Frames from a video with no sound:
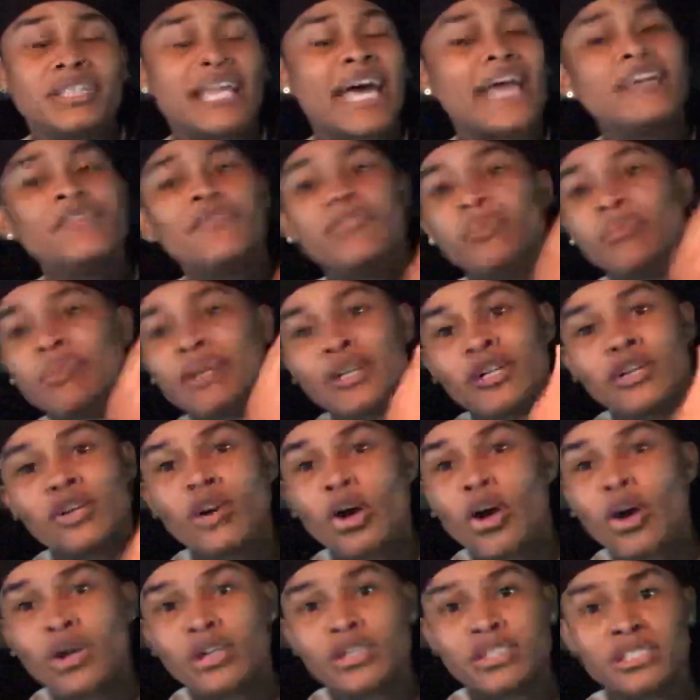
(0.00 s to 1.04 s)
not even being
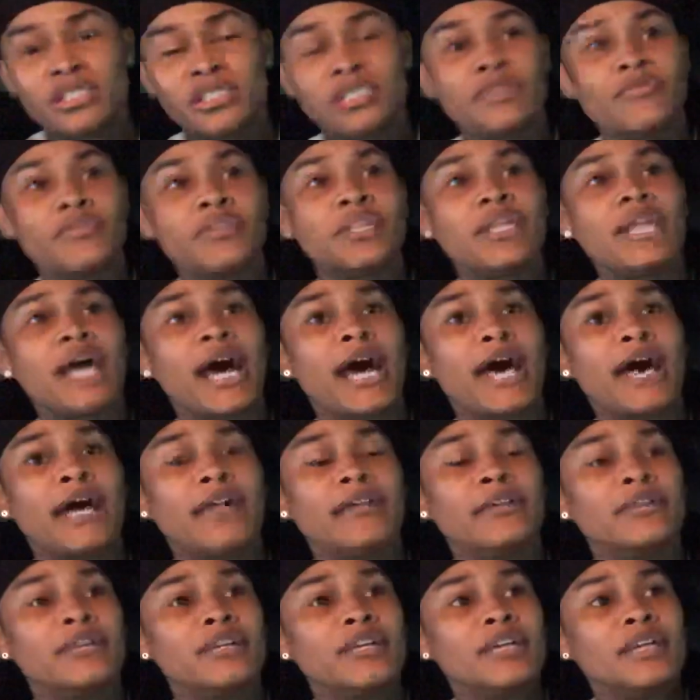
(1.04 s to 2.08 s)
cautious, if you're not
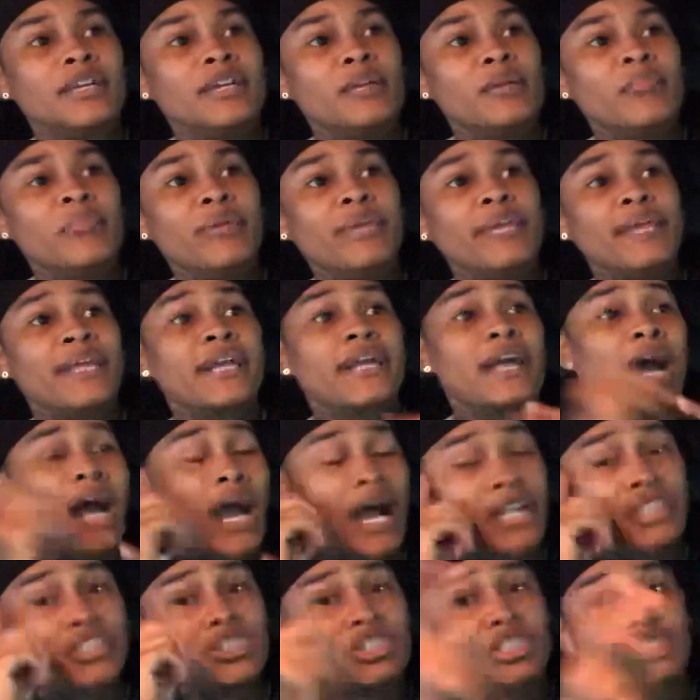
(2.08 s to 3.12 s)
being
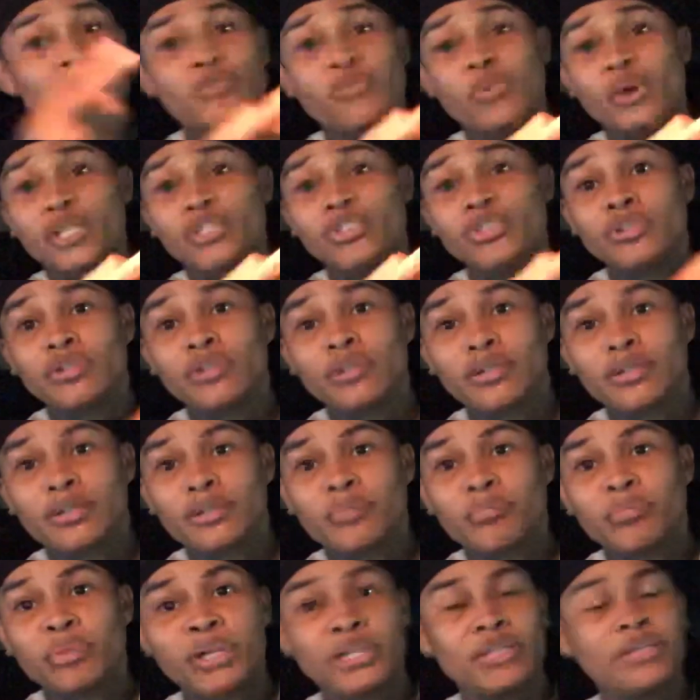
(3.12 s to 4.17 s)
conscious of what you're
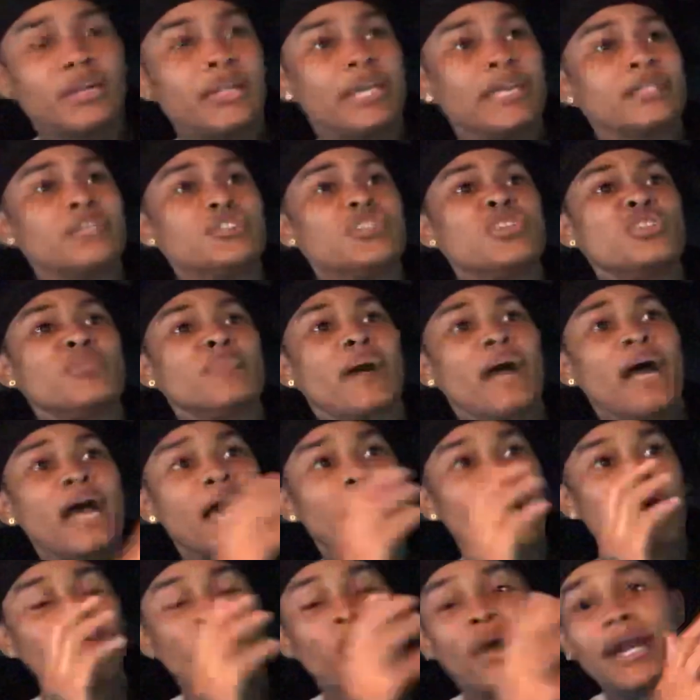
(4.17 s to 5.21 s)
putting your energy
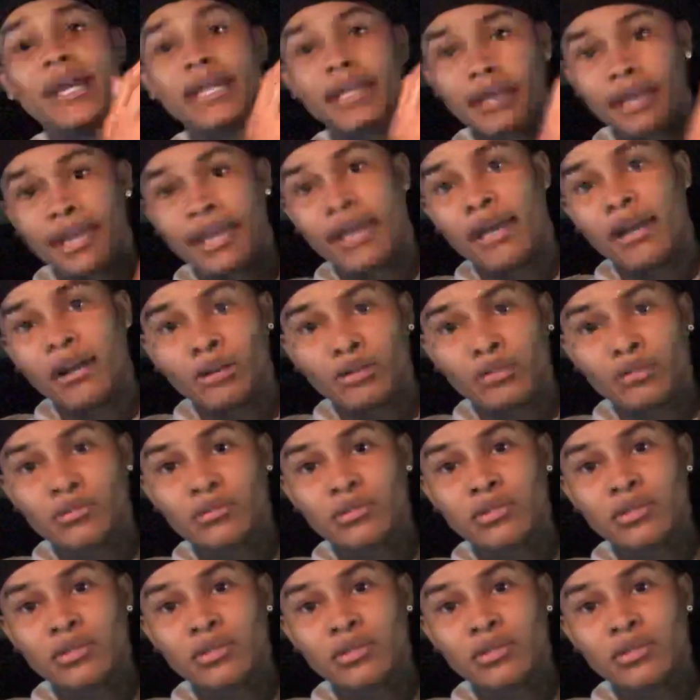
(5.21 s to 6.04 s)
behind right now,